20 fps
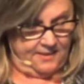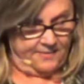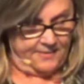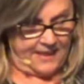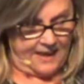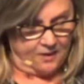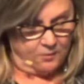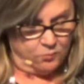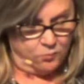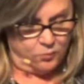
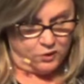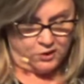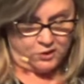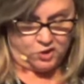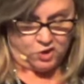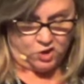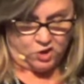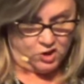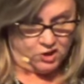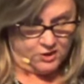That
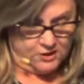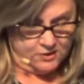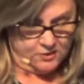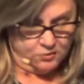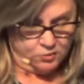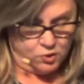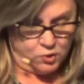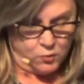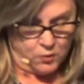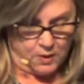which,
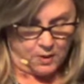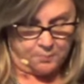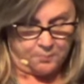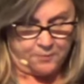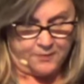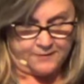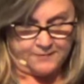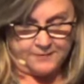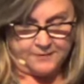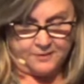to our
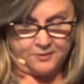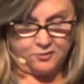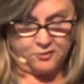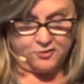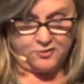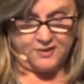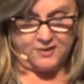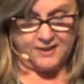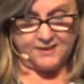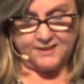present
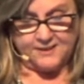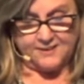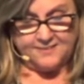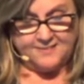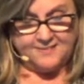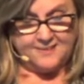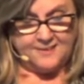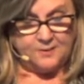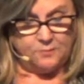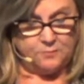understanding,
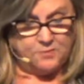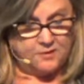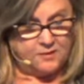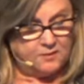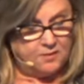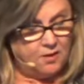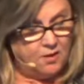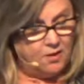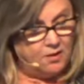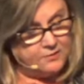seems
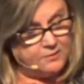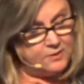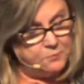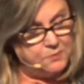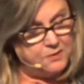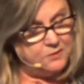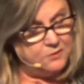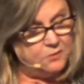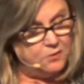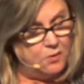an
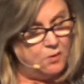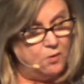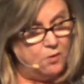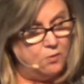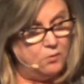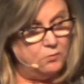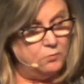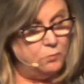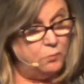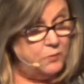ultimate
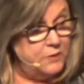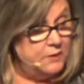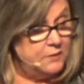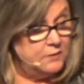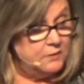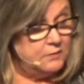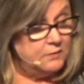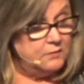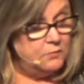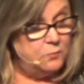goal
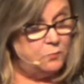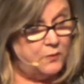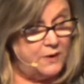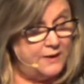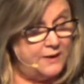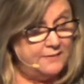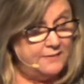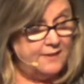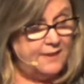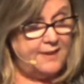will,
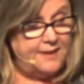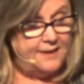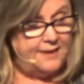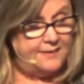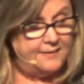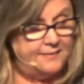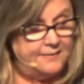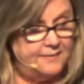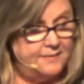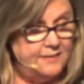when
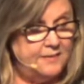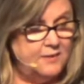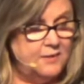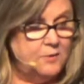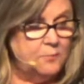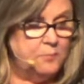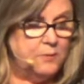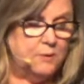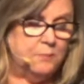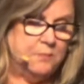attained,
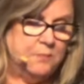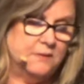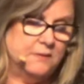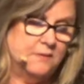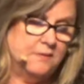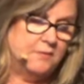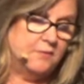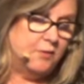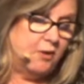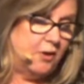be but
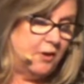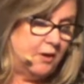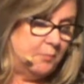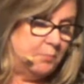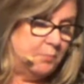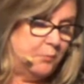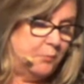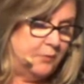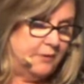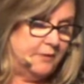the starting
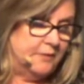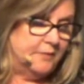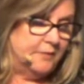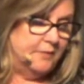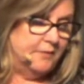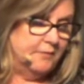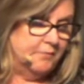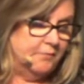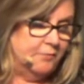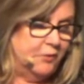point
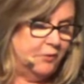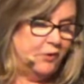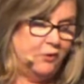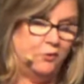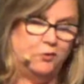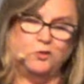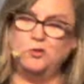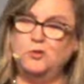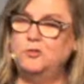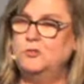for a
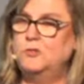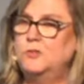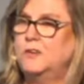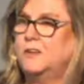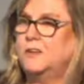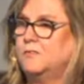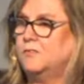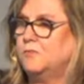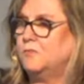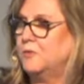new
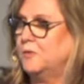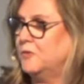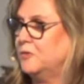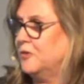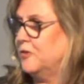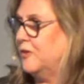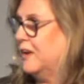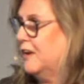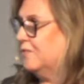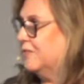and
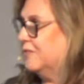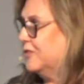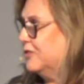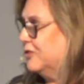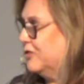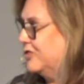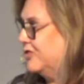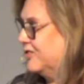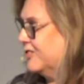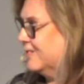further
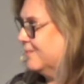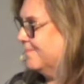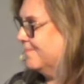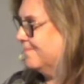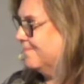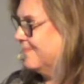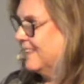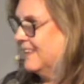evolution.